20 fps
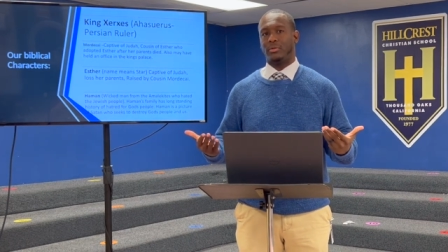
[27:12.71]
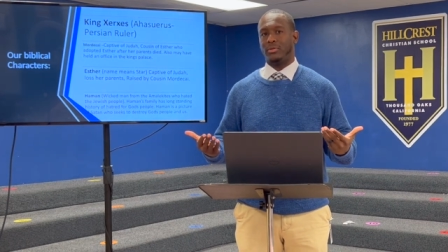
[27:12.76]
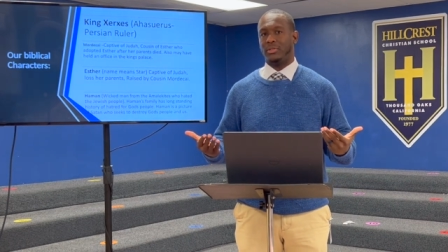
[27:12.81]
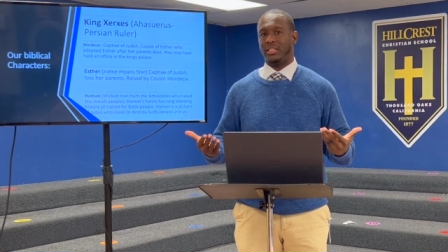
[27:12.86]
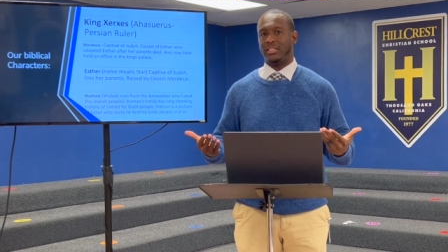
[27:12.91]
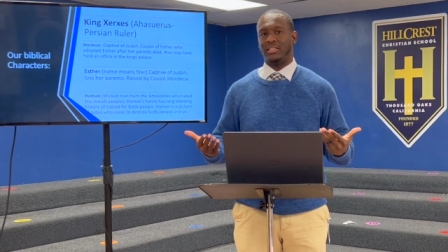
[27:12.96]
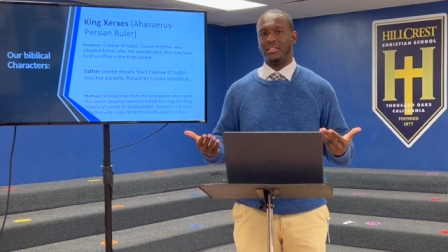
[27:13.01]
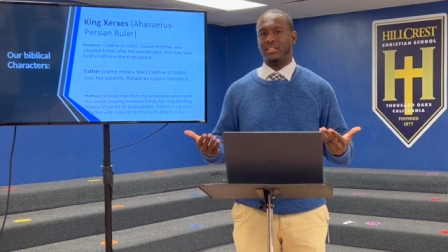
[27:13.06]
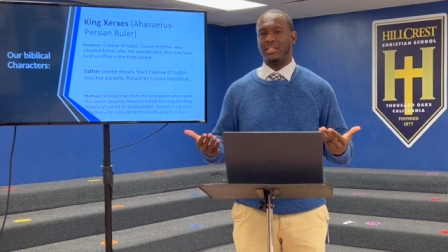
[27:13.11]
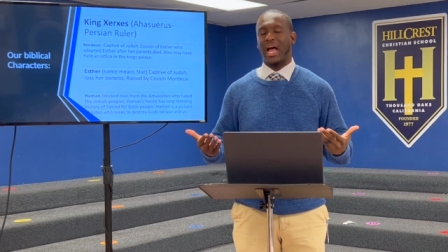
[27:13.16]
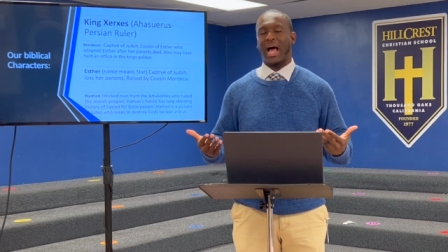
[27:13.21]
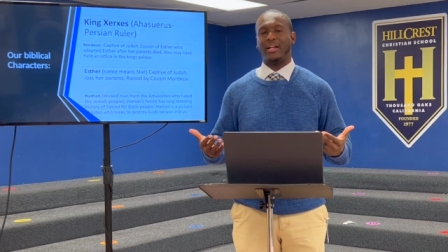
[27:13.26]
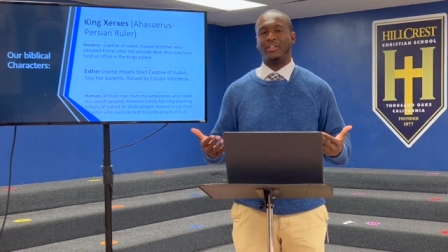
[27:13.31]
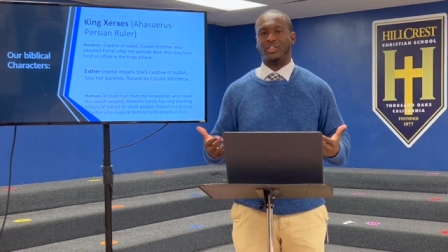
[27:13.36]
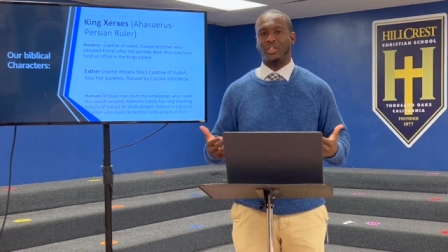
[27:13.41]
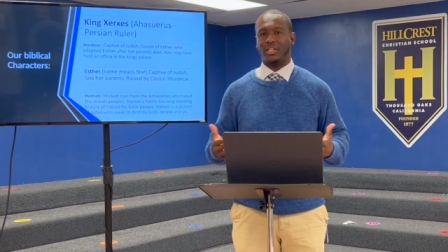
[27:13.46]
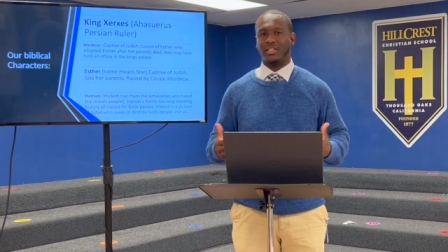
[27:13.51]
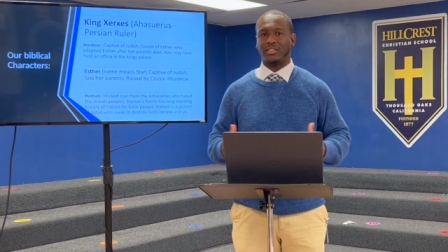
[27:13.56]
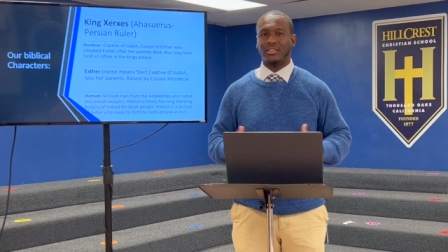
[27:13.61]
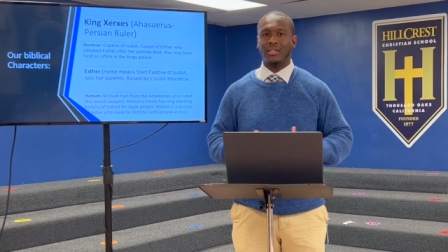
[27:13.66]
This is not
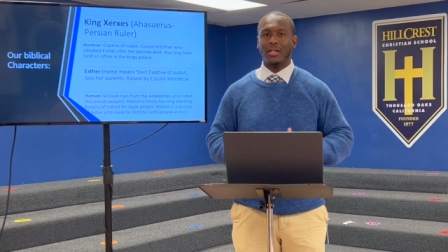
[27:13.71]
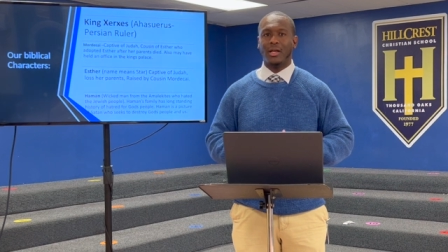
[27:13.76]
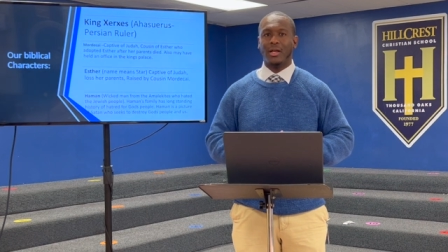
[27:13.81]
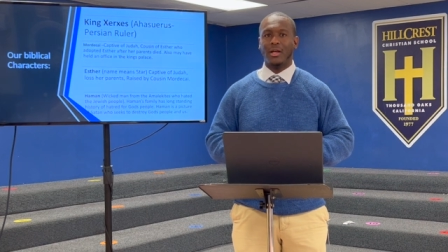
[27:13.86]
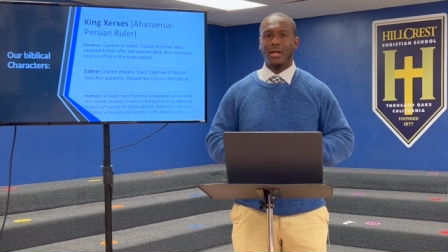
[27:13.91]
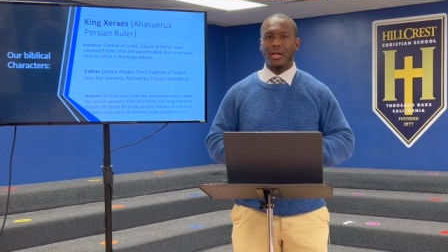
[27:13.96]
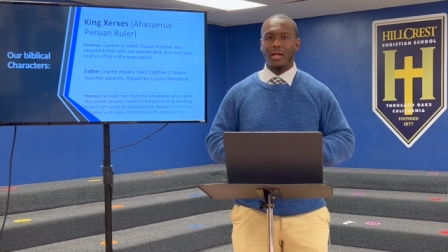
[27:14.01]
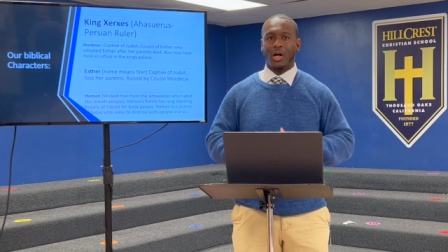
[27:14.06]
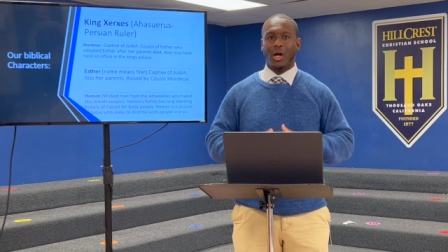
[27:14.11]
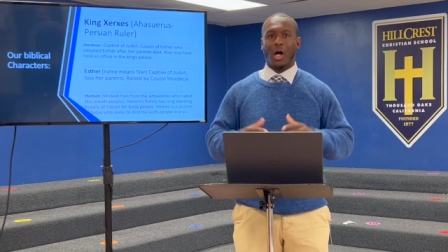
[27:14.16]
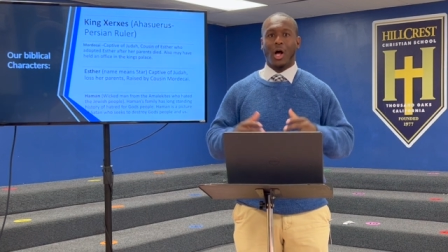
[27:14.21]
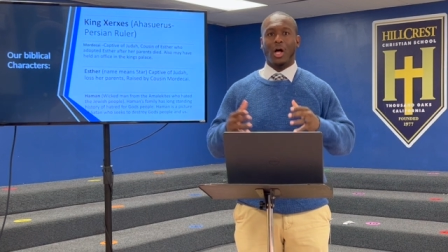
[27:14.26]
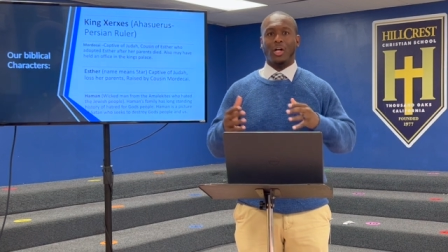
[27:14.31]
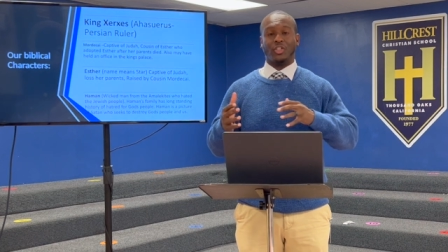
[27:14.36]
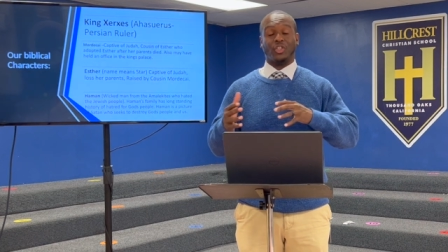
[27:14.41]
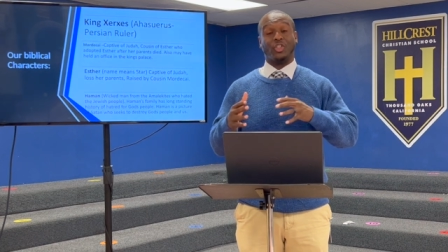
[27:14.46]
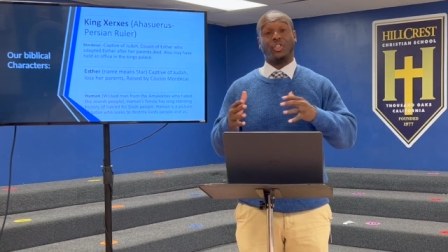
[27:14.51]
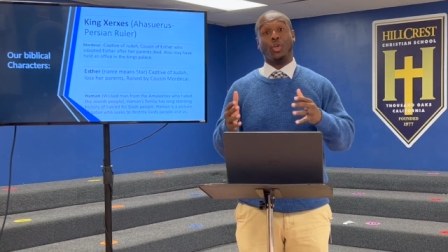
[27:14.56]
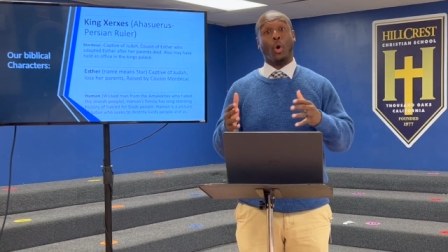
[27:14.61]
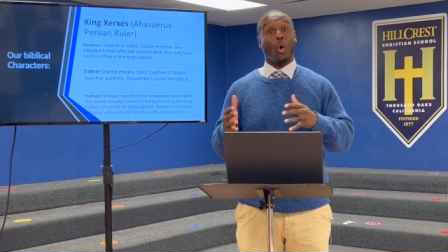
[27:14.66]
just a
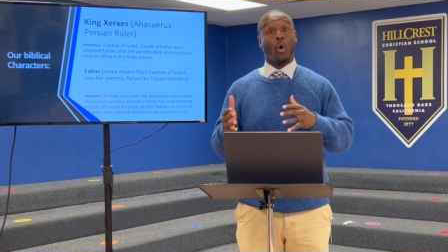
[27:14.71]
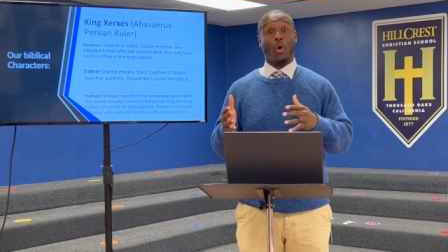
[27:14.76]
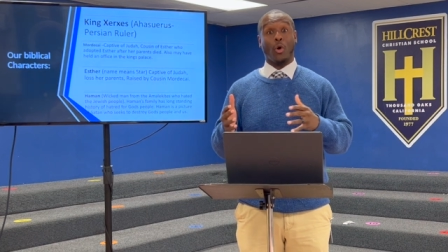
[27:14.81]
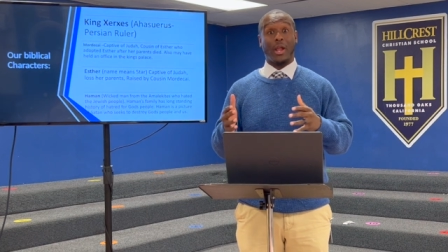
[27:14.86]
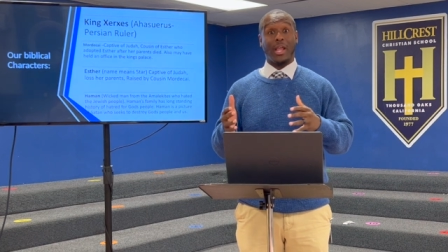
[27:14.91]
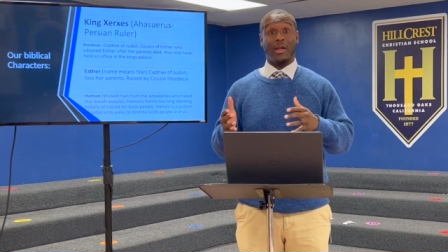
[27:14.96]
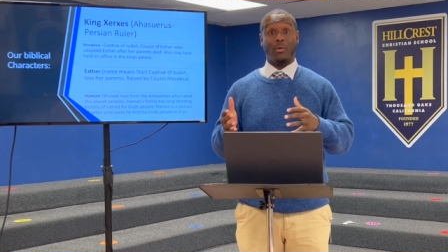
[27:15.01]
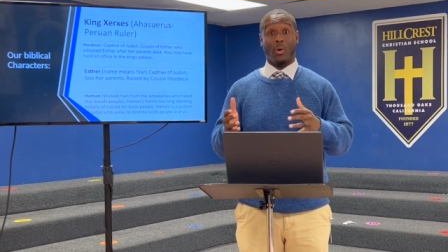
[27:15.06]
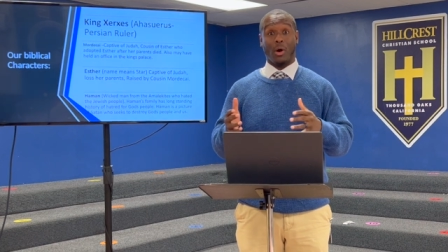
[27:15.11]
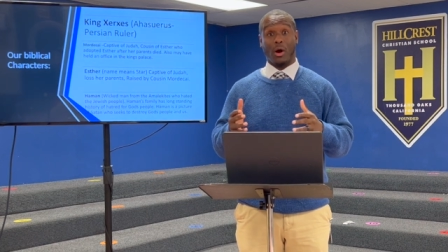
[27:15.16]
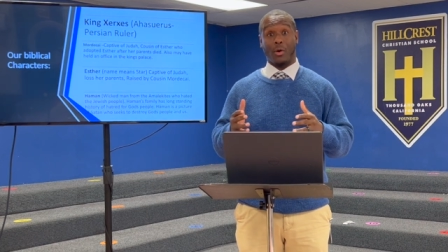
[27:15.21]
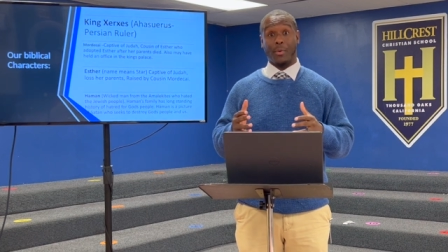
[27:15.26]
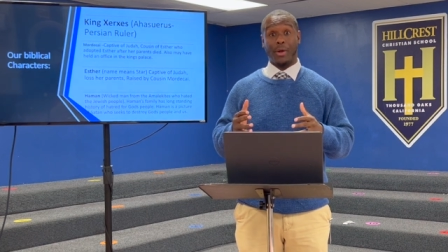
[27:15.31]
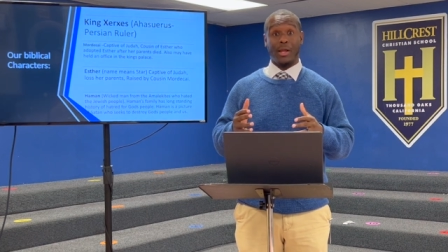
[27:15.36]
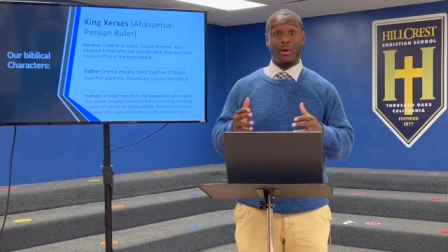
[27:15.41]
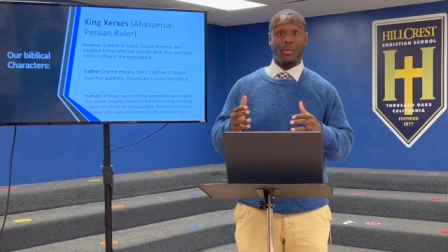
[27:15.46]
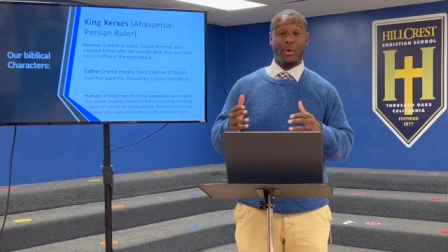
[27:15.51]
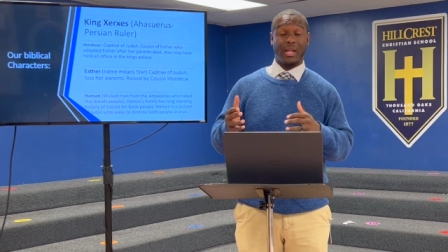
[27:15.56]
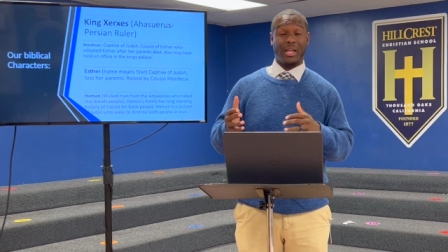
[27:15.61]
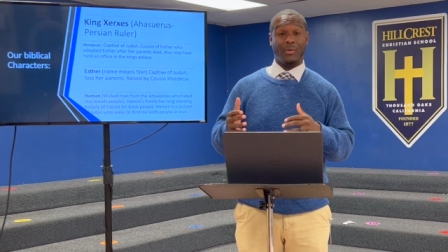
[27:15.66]
story where we,
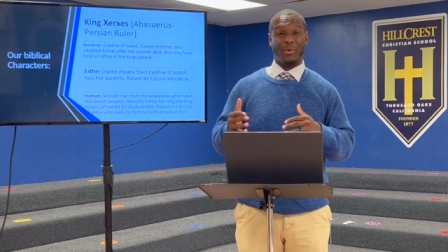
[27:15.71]
we,